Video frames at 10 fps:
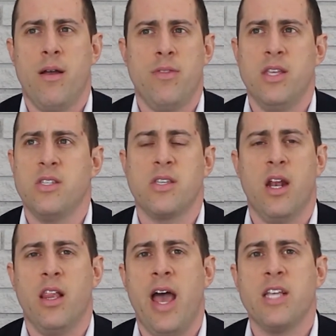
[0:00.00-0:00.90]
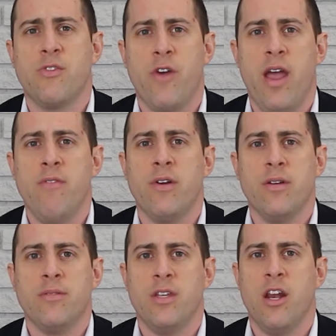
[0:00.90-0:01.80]
This is going to last
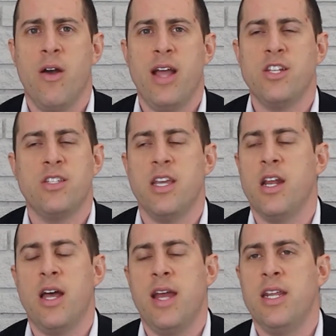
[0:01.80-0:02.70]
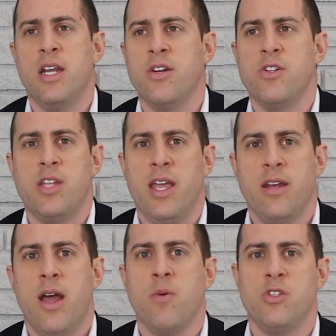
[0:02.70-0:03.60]
forever. I didn't
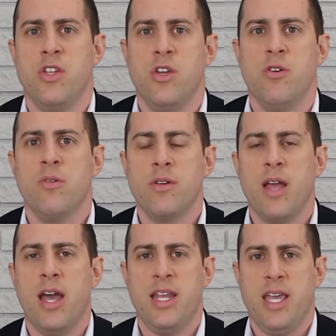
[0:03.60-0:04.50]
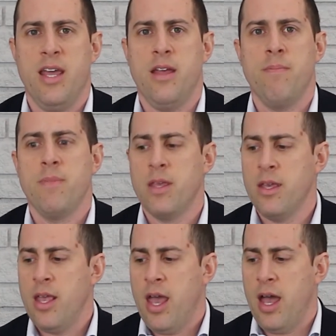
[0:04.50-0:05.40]
understand. I was new. I didn't get it.
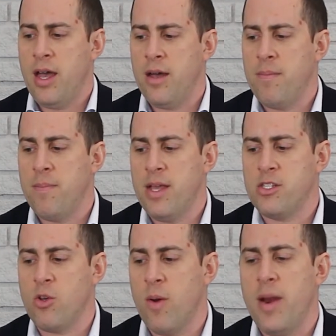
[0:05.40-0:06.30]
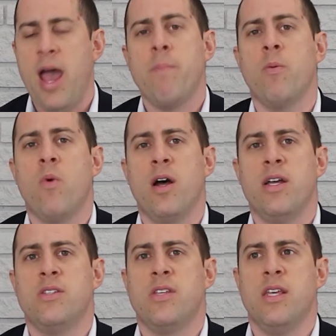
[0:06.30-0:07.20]
And so what would happen
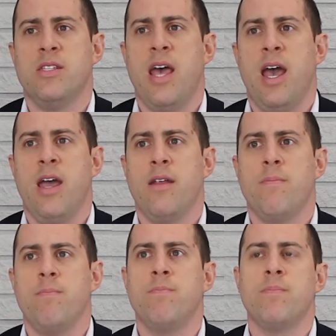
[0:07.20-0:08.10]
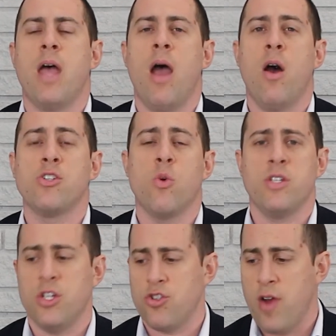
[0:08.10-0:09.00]
is that I also
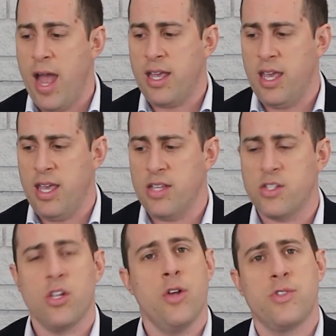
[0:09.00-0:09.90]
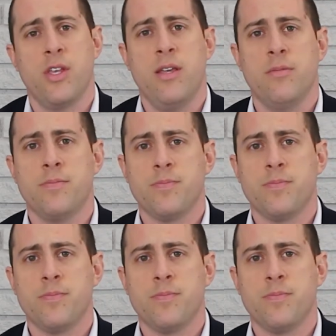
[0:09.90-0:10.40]
wasn't tracking as closely.